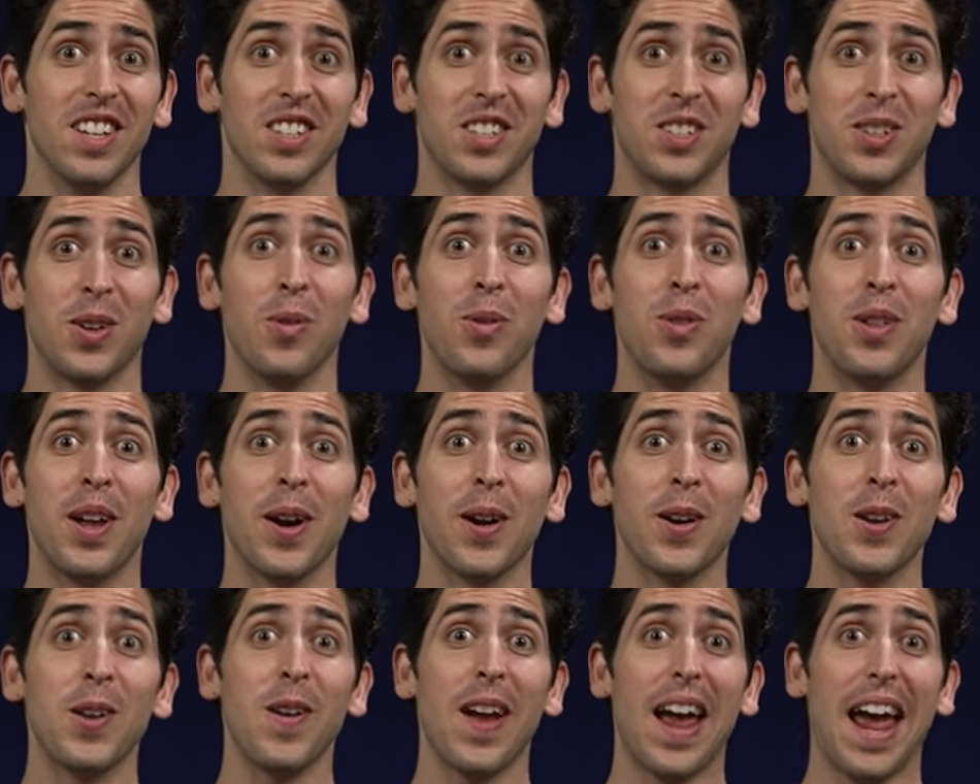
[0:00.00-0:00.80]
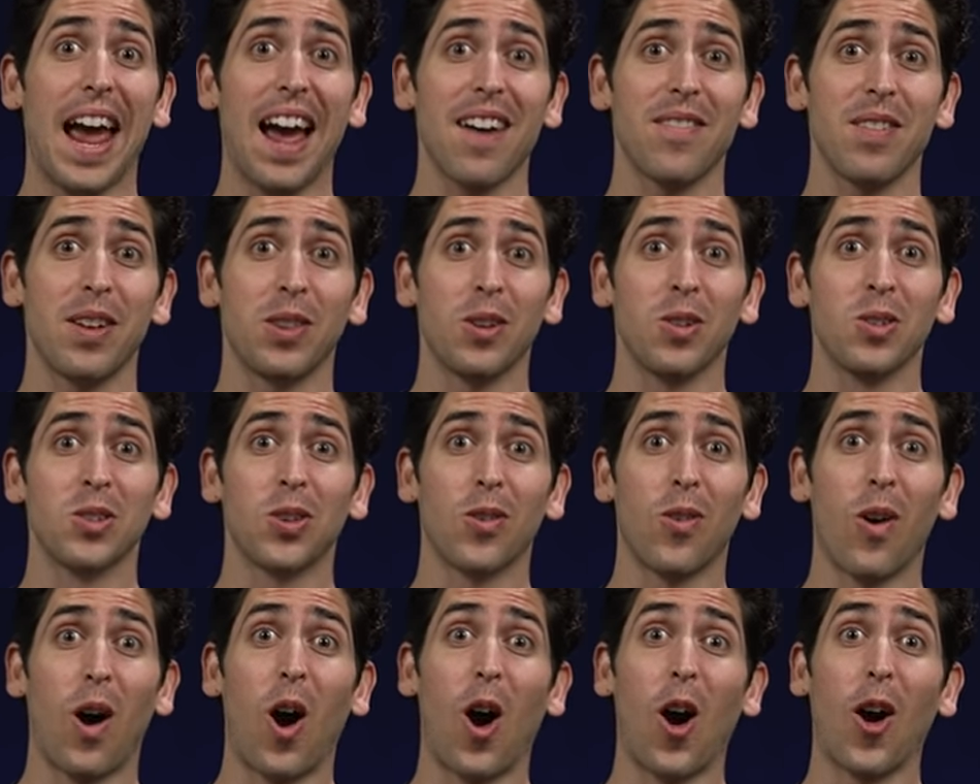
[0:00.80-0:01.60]
So there you have it. Those
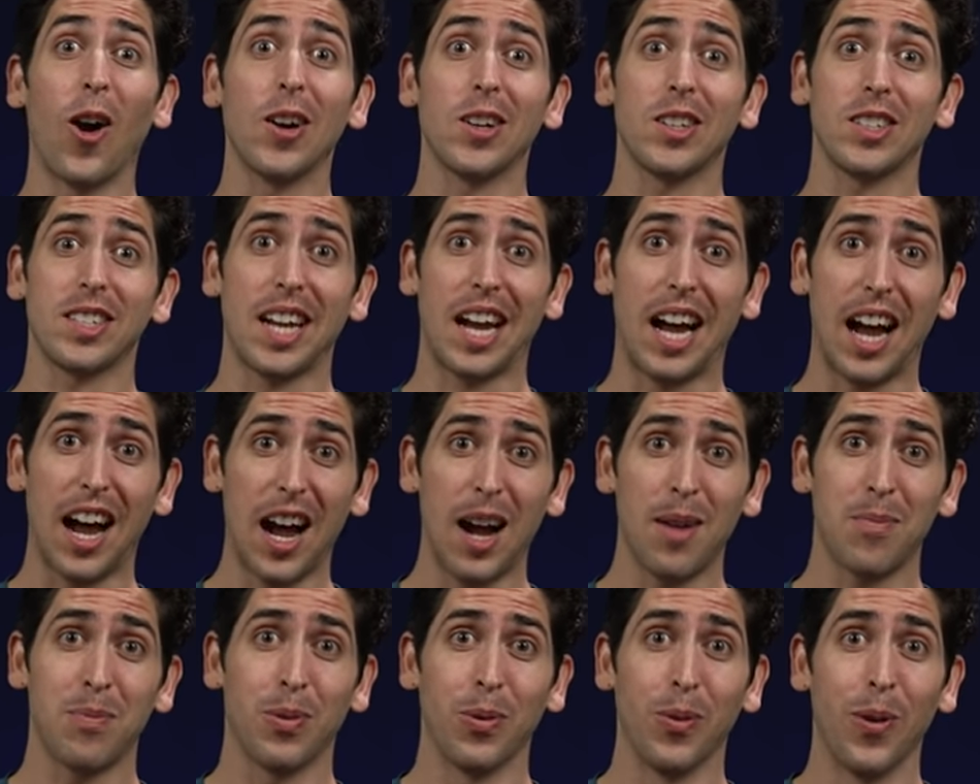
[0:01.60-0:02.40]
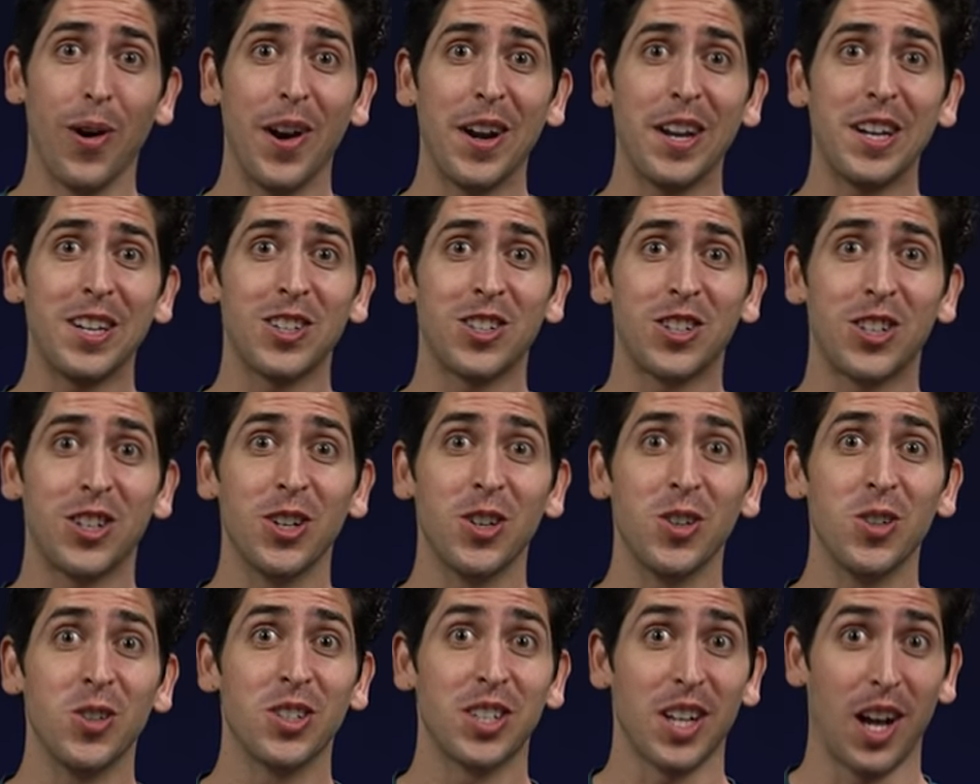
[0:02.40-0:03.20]
are our top running
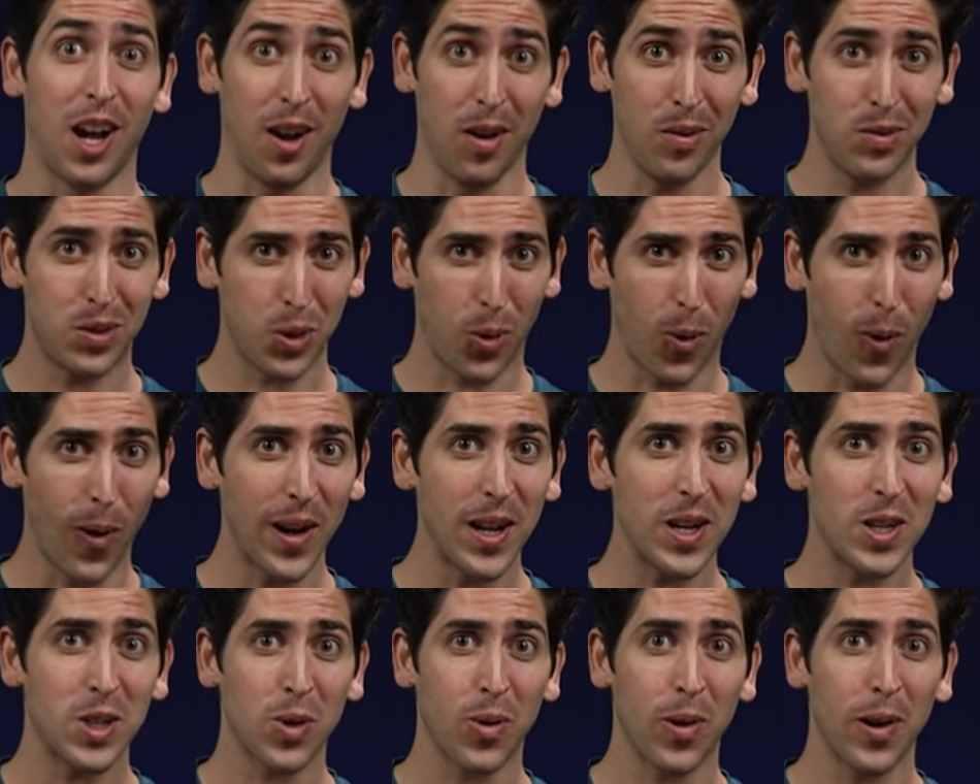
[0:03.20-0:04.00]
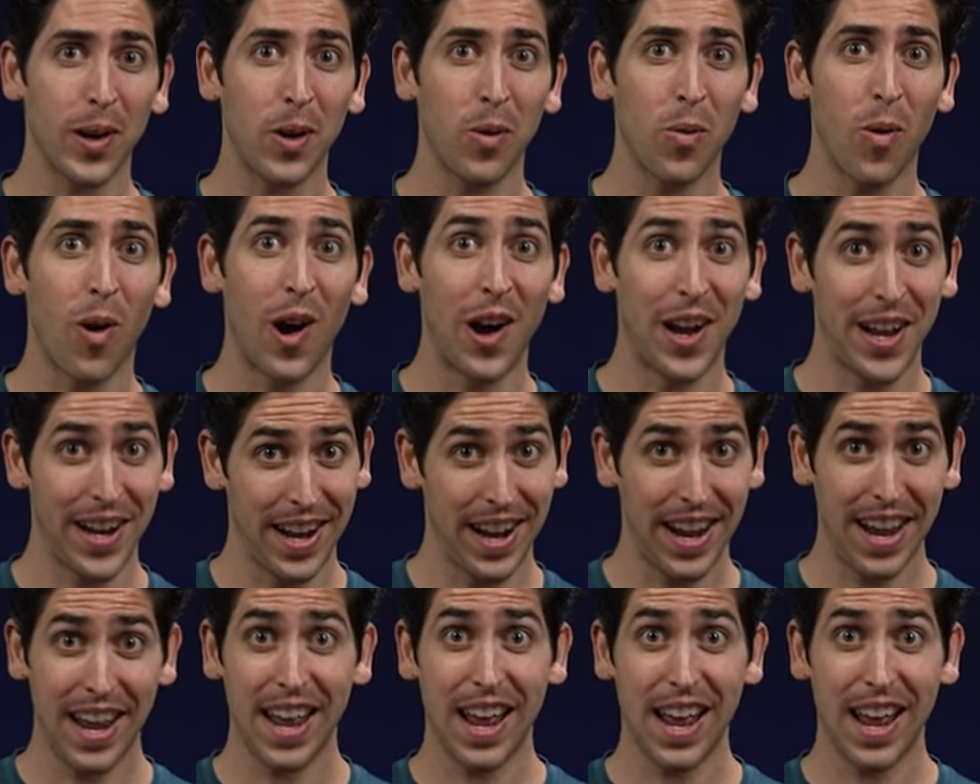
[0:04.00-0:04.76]
shoes of 2021.